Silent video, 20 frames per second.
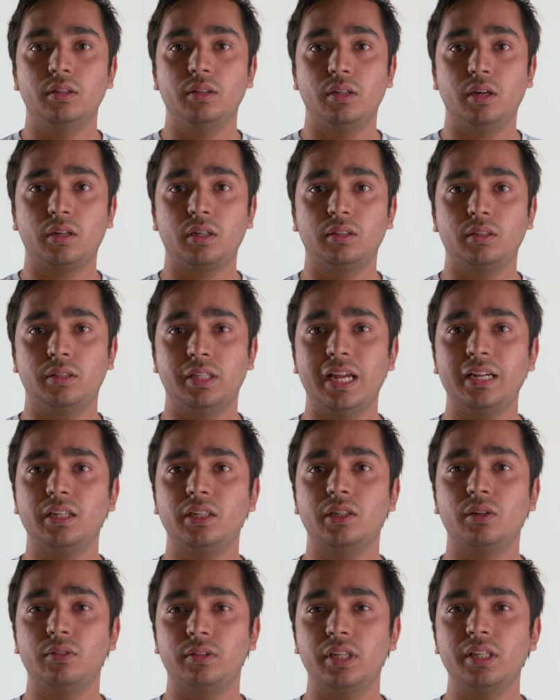The,
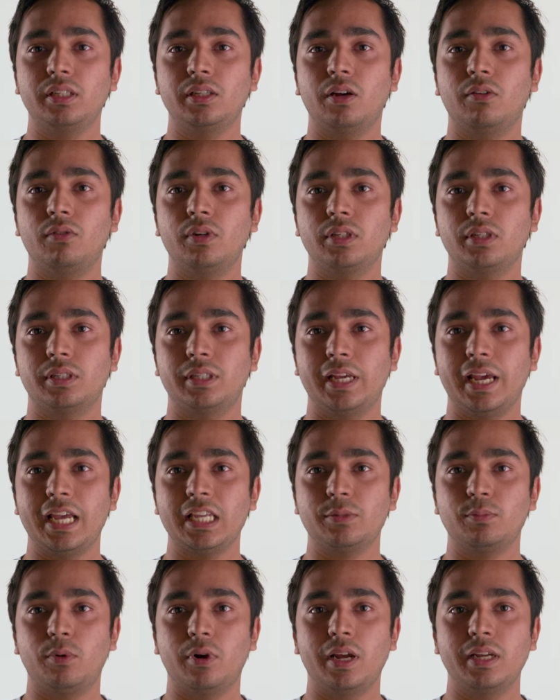that, this covers
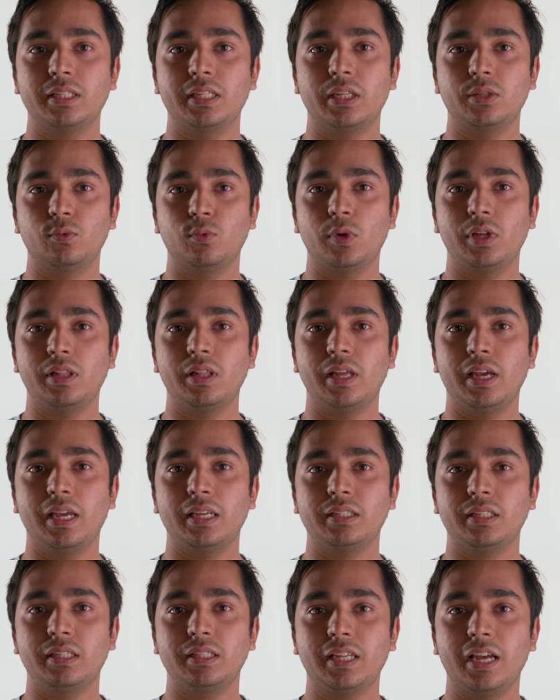gas price as well
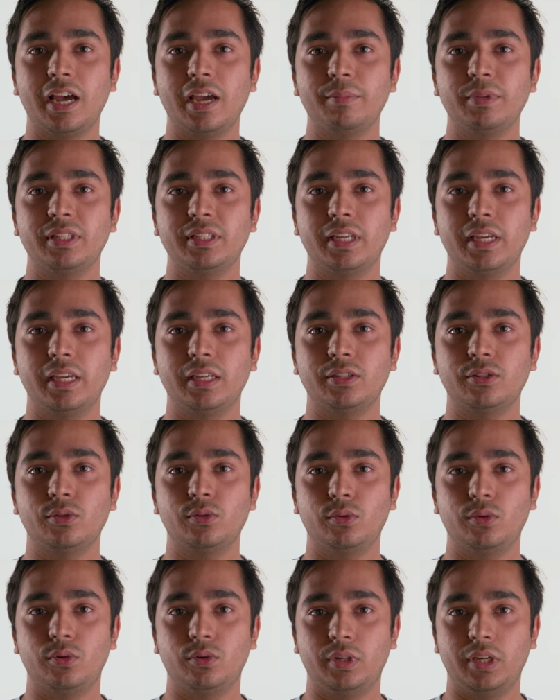as the time it takes
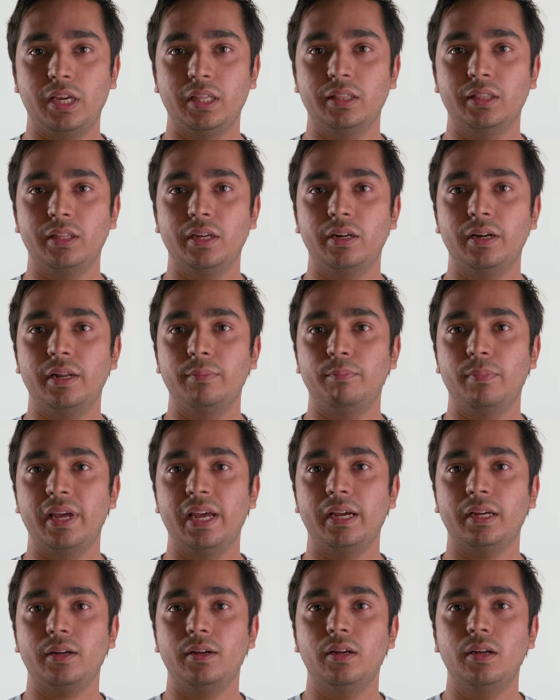to get there and
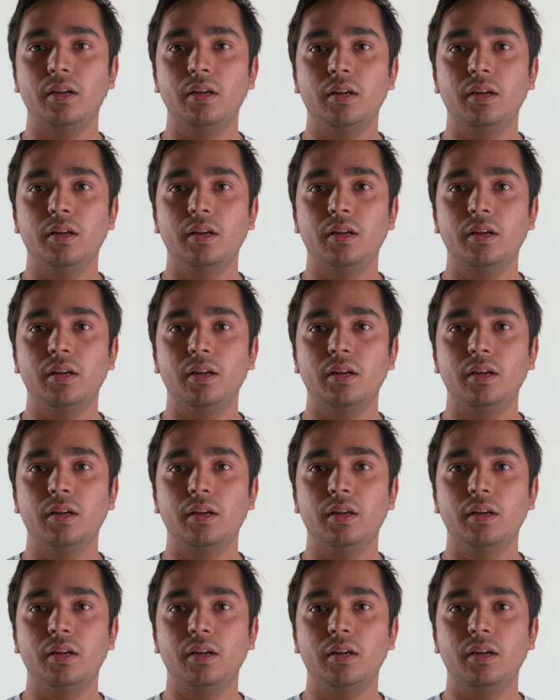back.